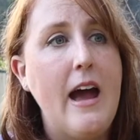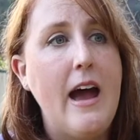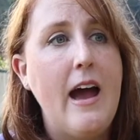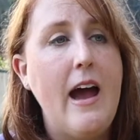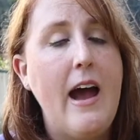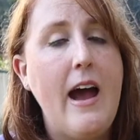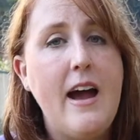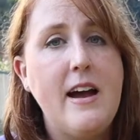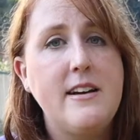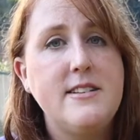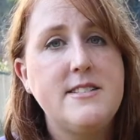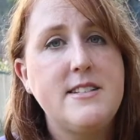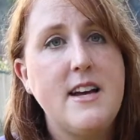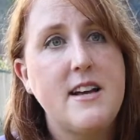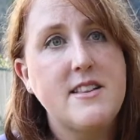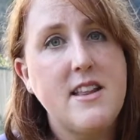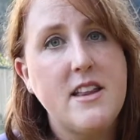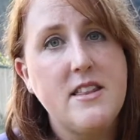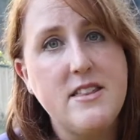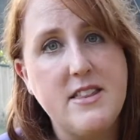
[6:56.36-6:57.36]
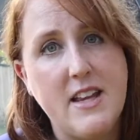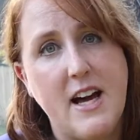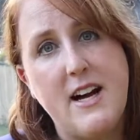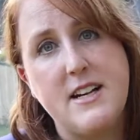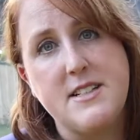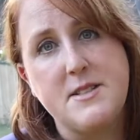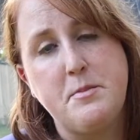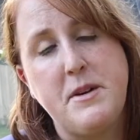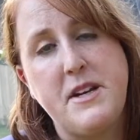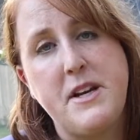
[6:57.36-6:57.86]
And at the
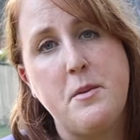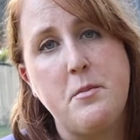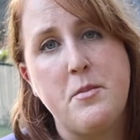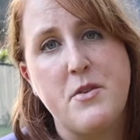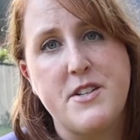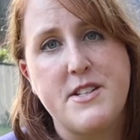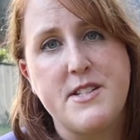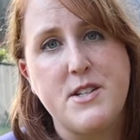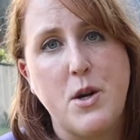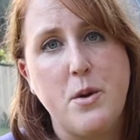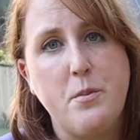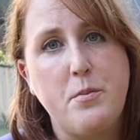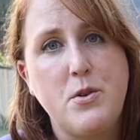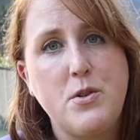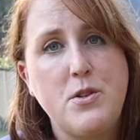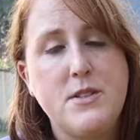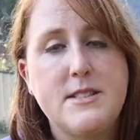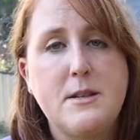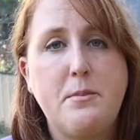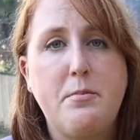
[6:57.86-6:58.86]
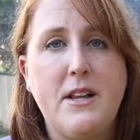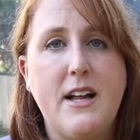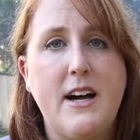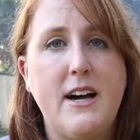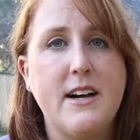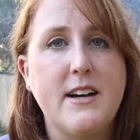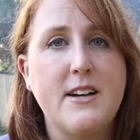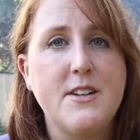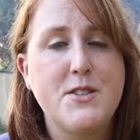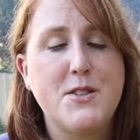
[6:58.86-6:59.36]
last minute, Maurizio pulls the
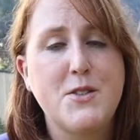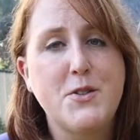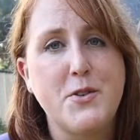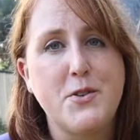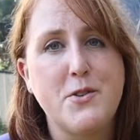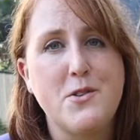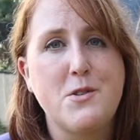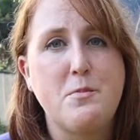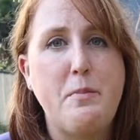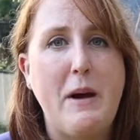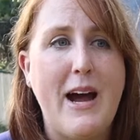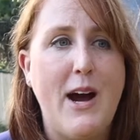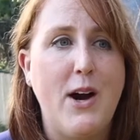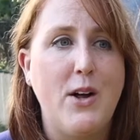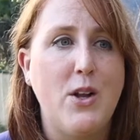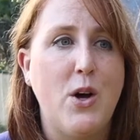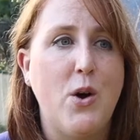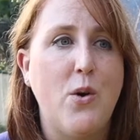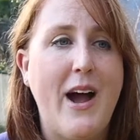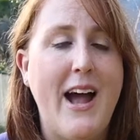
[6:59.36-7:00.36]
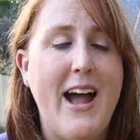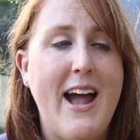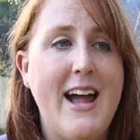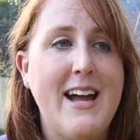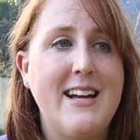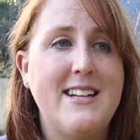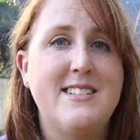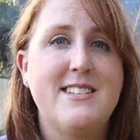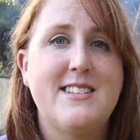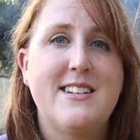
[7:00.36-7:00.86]
plug, screws Paolo,
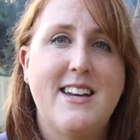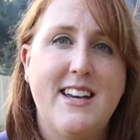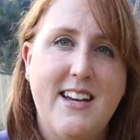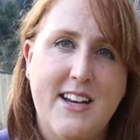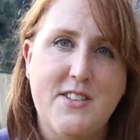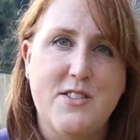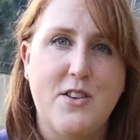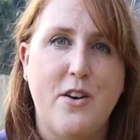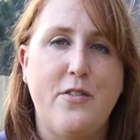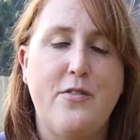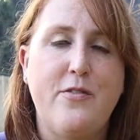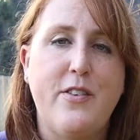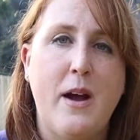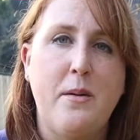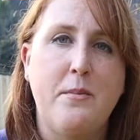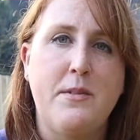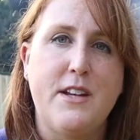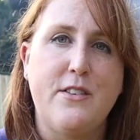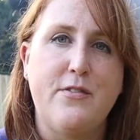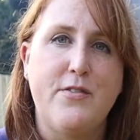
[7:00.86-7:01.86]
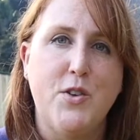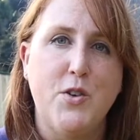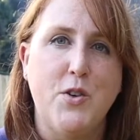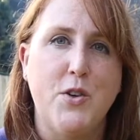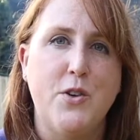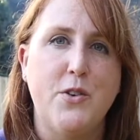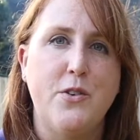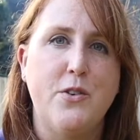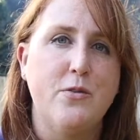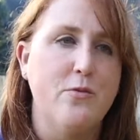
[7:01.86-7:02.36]
and kicks off Family
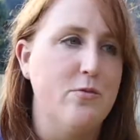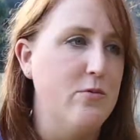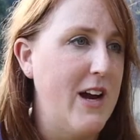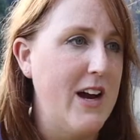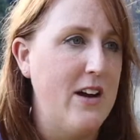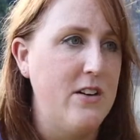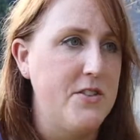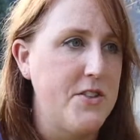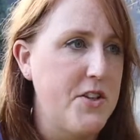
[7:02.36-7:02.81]
Feud round